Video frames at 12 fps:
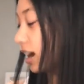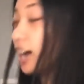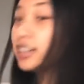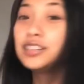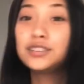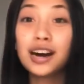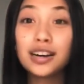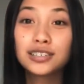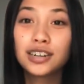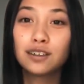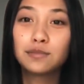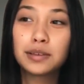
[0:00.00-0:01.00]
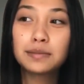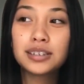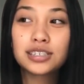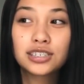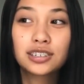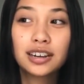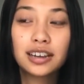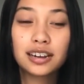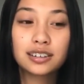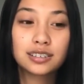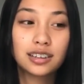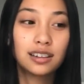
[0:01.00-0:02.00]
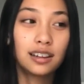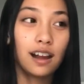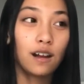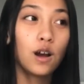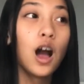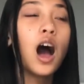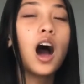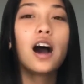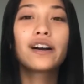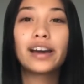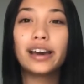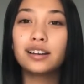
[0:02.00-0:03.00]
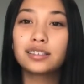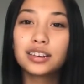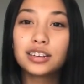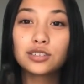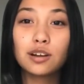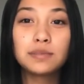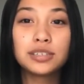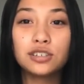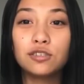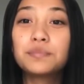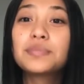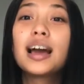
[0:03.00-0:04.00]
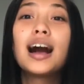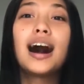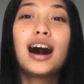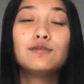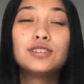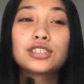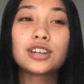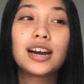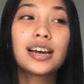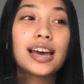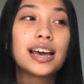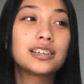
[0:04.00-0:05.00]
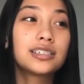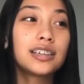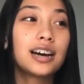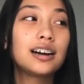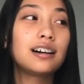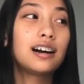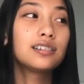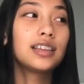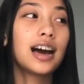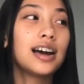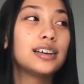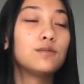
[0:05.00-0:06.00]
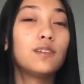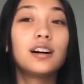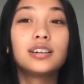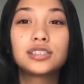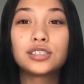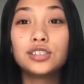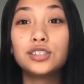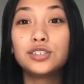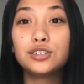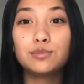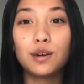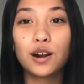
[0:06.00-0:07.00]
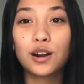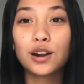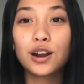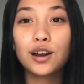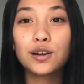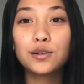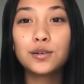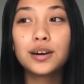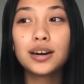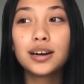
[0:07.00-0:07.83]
I do have gel. Maybe I should try a hairstyle out. Okay, here's what I'm gonna do. I'm gonna try a hairstyle out that I want to do tomorrow.